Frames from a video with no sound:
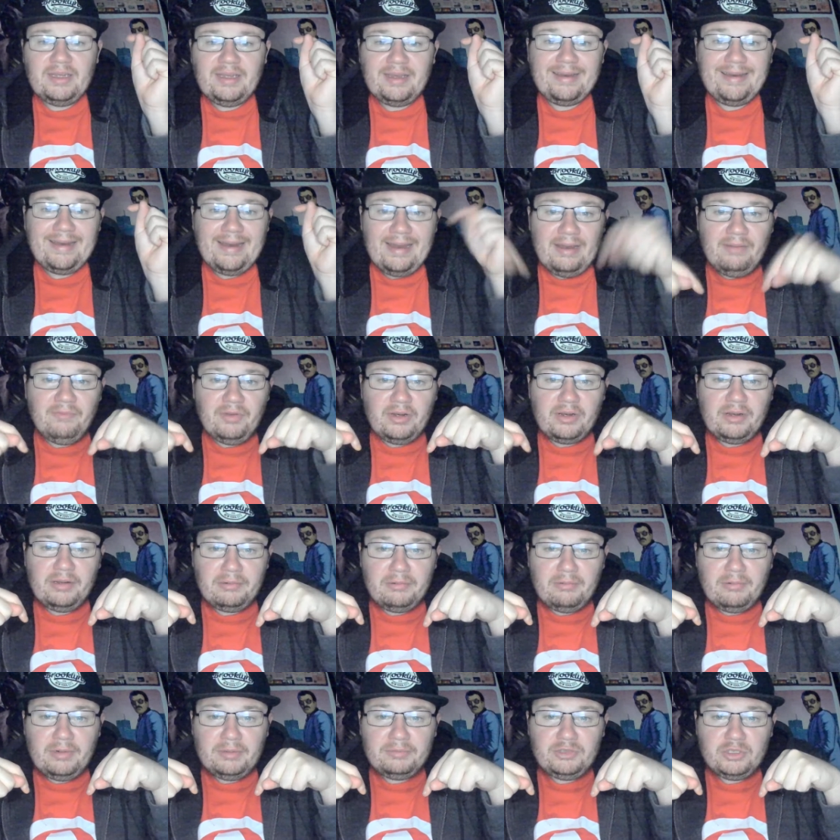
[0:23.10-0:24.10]
a link in the
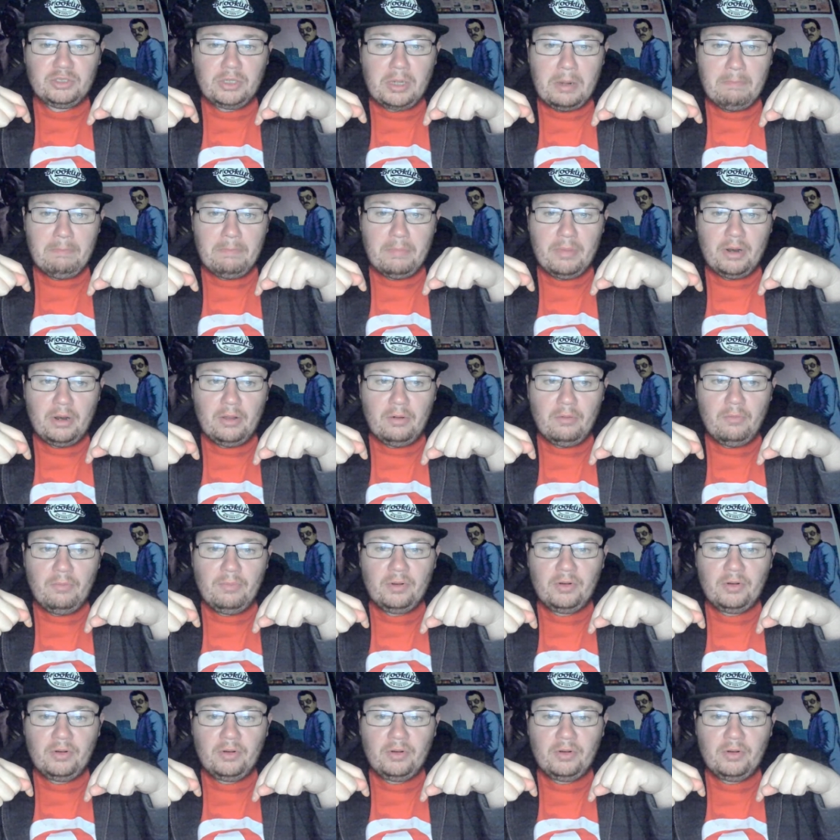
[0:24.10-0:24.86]
description below.